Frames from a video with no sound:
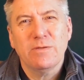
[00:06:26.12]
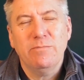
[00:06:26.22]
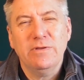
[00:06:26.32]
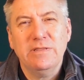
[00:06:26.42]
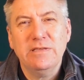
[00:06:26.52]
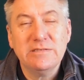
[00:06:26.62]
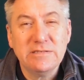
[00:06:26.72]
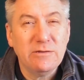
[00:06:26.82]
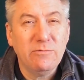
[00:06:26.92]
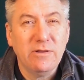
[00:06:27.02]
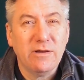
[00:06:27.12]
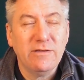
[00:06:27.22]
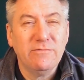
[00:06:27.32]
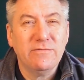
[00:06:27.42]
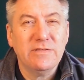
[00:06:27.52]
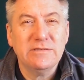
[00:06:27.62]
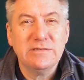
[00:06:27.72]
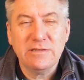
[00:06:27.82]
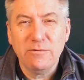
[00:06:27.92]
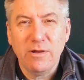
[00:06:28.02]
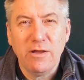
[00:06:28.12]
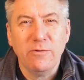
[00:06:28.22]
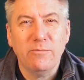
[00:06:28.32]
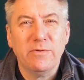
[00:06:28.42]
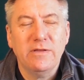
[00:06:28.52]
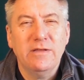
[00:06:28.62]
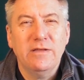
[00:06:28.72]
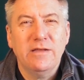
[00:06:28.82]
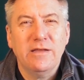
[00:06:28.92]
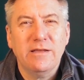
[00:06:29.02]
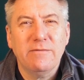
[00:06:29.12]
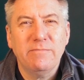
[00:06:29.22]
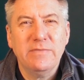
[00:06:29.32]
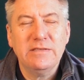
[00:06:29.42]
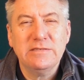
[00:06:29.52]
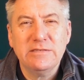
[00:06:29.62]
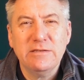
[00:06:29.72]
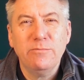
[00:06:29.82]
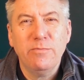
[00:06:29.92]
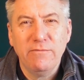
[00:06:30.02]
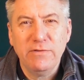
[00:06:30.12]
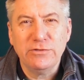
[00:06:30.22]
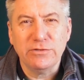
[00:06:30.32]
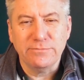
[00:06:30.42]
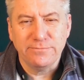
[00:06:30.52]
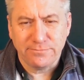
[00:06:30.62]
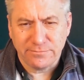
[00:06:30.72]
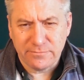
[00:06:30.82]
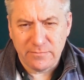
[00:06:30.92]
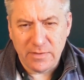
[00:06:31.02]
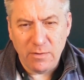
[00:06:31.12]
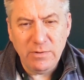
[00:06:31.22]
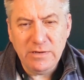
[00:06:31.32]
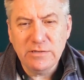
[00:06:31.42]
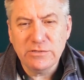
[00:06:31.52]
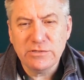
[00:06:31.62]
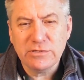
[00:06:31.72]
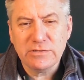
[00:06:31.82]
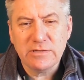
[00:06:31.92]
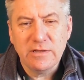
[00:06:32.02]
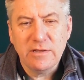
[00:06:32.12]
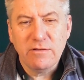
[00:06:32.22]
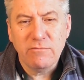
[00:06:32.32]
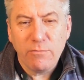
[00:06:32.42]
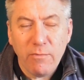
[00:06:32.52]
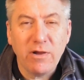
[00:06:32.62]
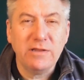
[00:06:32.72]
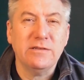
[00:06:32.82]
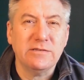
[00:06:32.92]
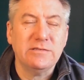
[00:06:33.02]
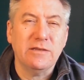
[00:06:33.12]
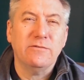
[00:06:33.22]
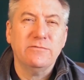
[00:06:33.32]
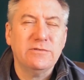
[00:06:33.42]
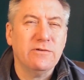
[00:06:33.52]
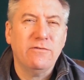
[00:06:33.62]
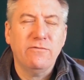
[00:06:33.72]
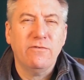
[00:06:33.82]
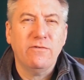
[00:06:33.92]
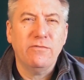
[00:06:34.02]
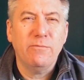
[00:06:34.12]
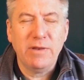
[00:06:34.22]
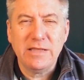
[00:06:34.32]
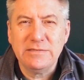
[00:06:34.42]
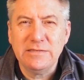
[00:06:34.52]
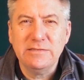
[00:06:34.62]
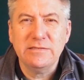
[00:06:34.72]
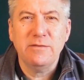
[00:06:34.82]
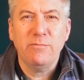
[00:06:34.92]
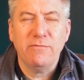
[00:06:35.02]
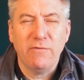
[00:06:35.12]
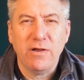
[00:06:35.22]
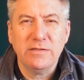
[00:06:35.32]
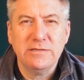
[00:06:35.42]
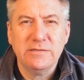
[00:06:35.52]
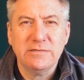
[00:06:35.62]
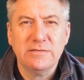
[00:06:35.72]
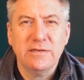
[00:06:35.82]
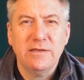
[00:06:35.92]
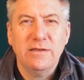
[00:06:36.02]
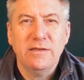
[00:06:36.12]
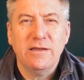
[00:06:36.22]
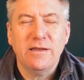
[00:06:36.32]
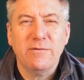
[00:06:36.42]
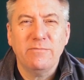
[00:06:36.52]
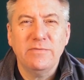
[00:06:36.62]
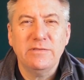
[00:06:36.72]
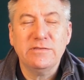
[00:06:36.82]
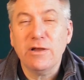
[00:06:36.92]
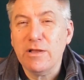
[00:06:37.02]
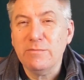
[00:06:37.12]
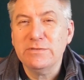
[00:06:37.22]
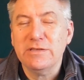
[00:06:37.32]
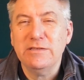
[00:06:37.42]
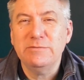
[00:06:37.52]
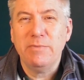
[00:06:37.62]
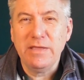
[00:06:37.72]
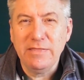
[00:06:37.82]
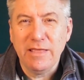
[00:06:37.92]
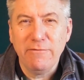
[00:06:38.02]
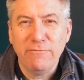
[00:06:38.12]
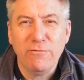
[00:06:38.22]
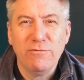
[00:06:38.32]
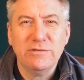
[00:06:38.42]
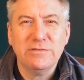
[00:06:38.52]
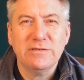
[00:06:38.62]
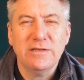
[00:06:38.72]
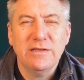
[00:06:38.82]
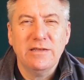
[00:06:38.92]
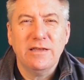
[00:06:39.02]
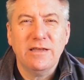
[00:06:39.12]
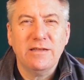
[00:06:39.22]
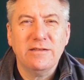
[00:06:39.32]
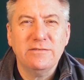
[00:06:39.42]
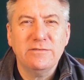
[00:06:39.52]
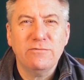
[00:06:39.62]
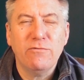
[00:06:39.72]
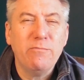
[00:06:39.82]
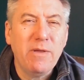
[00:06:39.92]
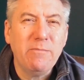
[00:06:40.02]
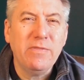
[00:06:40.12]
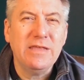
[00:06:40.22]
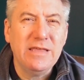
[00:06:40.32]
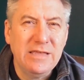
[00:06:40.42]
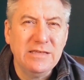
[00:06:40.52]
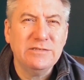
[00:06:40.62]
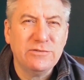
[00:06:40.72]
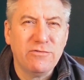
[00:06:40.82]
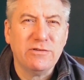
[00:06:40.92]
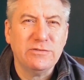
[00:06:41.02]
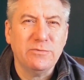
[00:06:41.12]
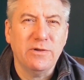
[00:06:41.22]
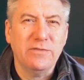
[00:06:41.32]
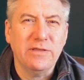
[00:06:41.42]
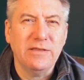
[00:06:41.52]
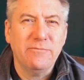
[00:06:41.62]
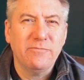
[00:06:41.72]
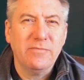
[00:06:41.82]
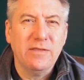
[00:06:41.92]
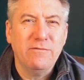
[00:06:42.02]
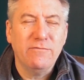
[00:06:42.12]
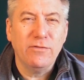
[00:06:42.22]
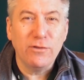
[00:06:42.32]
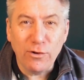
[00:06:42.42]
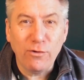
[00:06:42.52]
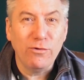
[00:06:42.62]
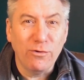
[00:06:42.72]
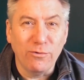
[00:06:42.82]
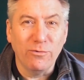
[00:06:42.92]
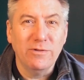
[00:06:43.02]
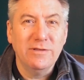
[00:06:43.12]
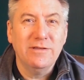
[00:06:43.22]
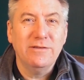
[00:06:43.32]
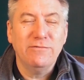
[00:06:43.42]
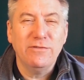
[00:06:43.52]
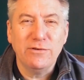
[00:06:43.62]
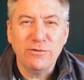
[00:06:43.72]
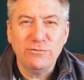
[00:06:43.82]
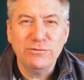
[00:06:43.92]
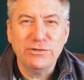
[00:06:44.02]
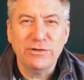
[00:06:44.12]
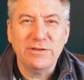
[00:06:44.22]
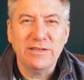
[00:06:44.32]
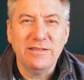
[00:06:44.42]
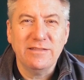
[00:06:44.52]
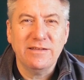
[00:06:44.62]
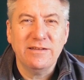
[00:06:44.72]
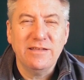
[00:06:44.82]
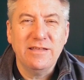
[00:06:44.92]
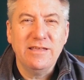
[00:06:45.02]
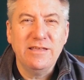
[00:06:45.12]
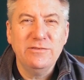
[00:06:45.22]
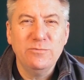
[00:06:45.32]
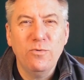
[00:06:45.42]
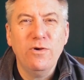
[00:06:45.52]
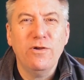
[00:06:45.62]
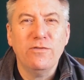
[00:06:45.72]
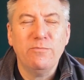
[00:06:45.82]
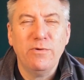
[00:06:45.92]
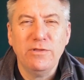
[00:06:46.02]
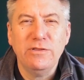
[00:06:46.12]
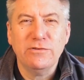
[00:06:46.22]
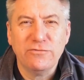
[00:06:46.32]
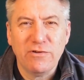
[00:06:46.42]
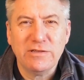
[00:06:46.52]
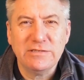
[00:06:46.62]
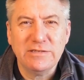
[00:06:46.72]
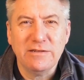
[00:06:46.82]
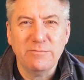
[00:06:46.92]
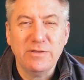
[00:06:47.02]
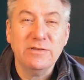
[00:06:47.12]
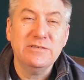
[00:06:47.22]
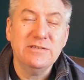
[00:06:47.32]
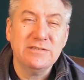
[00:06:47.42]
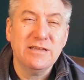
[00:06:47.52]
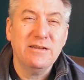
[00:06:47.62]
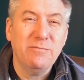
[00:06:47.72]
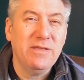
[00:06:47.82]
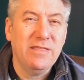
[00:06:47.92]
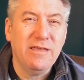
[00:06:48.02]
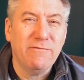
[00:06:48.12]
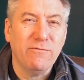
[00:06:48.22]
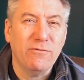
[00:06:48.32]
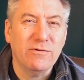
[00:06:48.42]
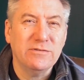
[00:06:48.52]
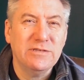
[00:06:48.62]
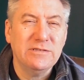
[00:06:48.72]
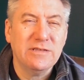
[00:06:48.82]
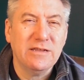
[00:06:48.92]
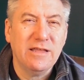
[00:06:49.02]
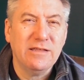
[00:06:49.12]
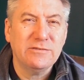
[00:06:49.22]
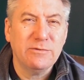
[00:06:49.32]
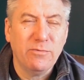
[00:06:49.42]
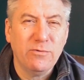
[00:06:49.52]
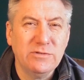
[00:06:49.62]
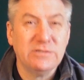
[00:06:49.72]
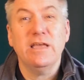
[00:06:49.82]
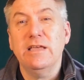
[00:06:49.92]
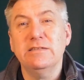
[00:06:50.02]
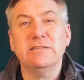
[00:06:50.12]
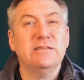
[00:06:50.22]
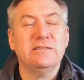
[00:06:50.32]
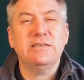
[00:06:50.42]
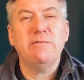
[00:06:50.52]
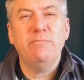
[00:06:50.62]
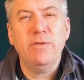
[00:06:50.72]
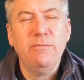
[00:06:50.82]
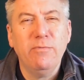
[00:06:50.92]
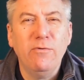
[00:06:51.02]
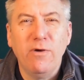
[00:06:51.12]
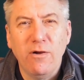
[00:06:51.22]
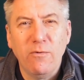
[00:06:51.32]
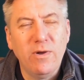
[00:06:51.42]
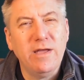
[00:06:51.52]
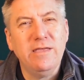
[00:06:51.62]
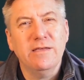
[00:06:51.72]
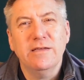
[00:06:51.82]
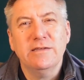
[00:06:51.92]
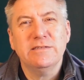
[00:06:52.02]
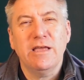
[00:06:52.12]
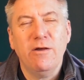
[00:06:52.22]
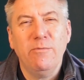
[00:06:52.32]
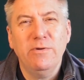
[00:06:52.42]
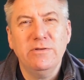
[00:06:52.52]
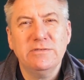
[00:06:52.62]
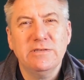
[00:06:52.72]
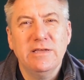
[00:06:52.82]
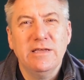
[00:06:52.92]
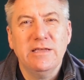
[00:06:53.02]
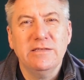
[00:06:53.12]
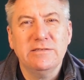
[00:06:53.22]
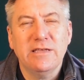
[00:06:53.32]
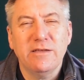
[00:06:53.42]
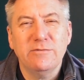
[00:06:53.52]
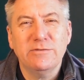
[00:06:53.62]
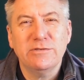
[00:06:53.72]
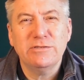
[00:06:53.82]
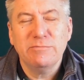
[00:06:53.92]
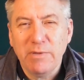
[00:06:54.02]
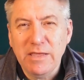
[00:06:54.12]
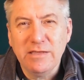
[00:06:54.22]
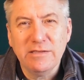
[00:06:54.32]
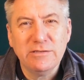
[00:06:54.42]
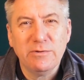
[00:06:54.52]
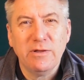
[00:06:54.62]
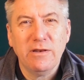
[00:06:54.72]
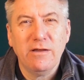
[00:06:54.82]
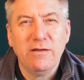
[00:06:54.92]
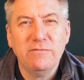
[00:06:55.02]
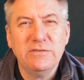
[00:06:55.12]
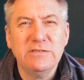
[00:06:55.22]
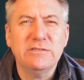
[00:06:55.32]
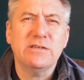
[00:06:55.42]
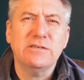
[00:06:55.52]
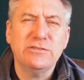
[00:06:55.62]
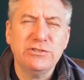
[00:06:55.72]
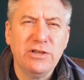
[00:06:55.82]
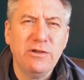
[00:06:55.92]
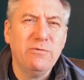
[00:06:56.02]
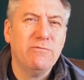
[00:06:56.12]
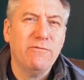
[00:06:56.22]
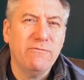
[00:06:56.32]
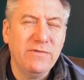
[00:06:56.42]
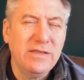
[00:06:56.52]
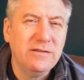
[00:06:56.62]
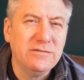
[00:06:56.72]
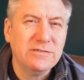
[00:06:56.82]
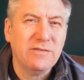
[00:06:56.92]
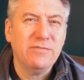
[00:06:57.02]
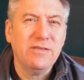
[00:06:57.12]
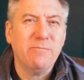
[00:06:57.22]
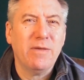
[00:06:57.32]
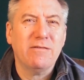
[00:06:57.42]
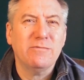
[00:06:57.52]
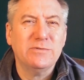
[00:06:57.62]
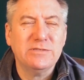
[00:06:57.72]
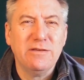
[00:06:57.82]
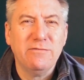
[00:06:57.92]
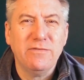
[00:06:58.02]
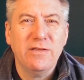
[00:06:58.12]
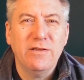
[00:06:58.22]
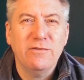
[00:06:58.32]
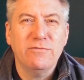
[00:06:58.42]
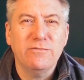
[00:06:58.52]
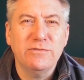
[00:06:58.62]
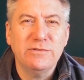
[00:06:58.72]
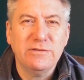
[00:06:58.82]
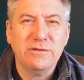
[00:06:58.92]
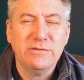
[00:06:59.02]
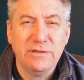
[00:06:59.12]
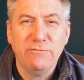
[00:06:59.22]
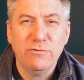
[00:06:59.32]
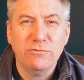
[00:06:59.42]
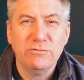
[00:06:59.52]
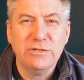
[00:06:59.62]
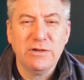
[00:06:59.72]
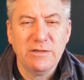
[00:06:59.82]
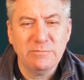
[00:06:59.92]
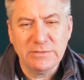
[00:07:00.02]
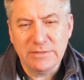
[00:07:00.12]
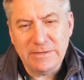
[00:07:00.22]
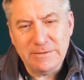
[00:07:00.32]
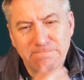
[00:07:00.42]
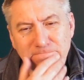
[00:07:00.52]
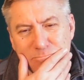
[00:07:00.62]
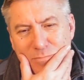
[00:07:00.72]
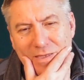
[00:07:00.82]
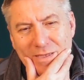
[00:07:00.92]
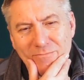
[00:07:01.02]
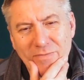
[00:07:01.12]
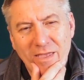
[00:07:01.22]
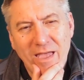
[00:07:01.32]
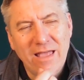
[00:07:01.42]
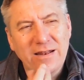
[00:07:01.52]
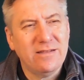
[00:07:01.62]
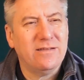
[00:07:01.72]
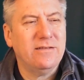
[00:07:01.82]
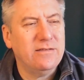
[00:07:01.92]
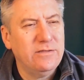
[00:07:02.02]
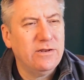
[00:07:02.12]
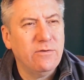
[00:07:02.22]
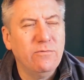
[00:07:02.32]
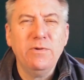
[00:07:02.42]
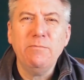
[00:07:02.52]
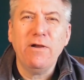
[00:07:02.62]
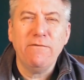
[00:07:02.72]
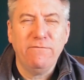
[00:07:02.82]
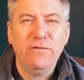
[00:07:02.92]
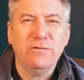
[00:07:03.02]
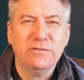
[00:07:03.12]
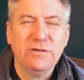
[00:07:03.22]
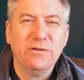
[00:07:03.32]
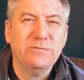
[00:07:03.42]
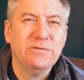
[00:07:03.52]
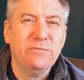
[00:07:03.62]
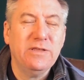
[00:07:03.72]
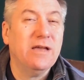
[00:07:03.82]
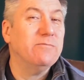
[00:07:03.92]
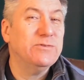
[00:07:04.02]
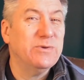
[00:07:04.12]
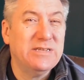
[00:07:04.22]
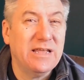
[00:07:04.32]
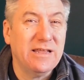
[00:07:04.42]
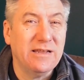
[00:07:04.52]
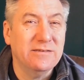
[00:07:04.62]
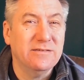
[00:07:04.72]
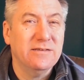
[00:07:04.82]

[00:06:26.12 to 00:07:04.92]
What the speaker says: But there's still life, there's still hope, there's still provision. And we need to just remind ourselves of the blessings that he provides us, the times that he's been there for us, and to remember that he is trustworthy for the long haul, for the long journey, that he's worth putting your trust in, because he's going to be there for us. He's going to support us. He's going to send people our way to help us. He's going to speak into our lives. He's going to show and reveal something about himself through the difficult times. We might feel at times that we come to a dead end,